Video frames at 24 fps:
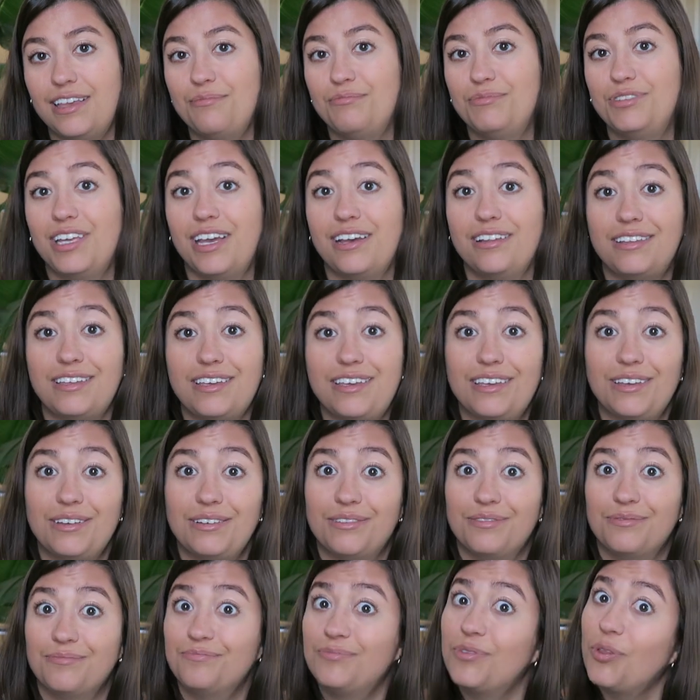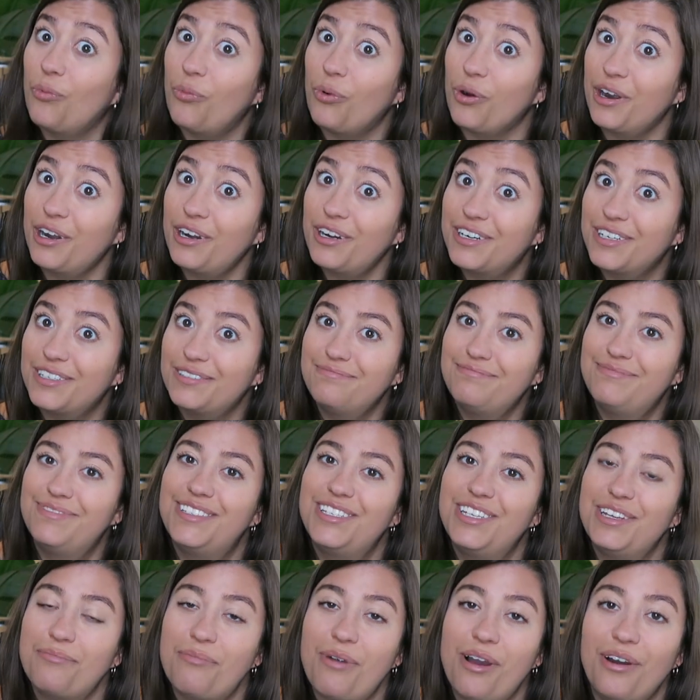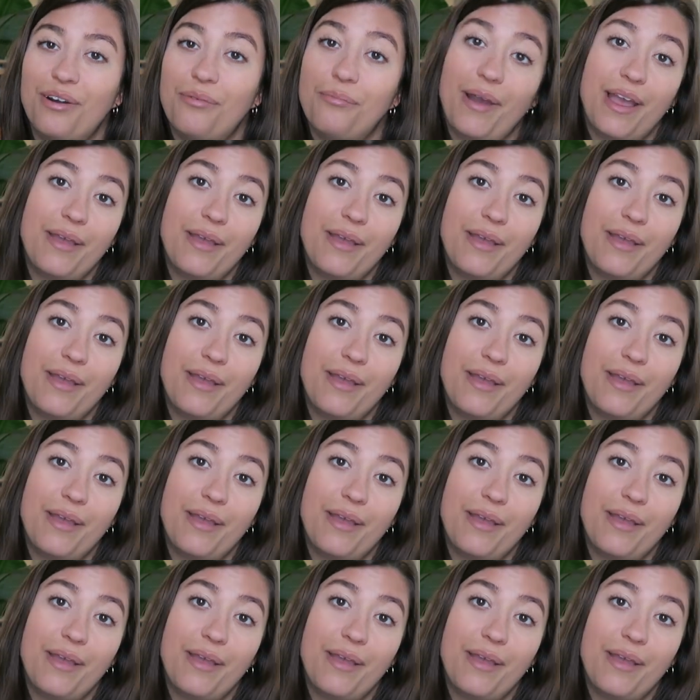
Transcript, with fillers: I'm telling work tomorrow.